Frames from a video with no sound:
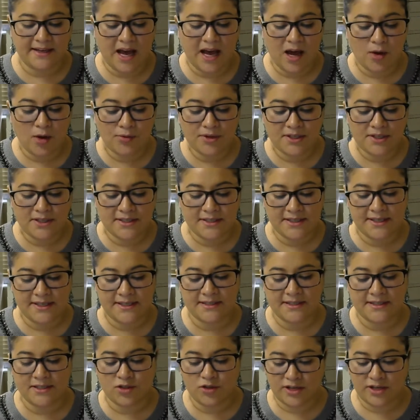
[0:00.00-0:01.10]
how the disease
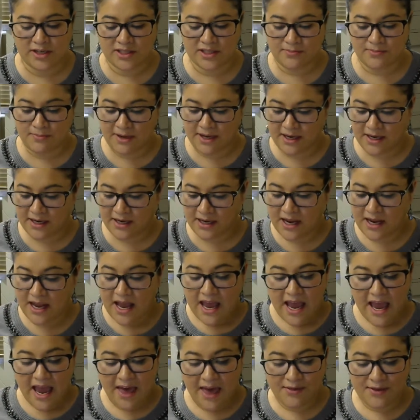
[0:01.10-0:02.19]
is transmitted
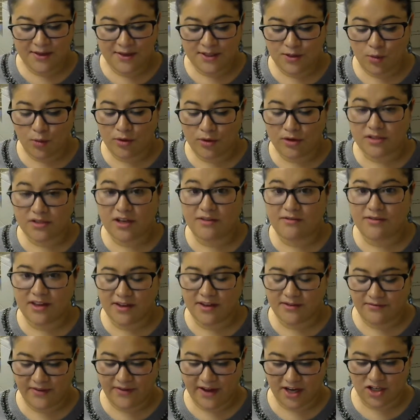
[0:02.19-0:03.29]
and the source of the
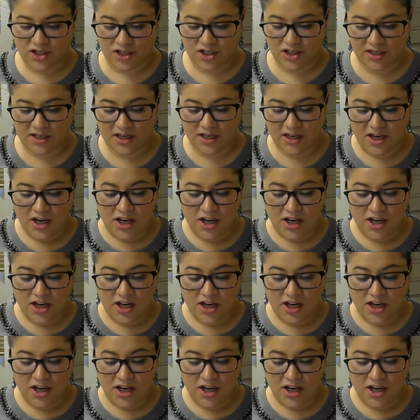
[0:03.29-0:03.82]
infection.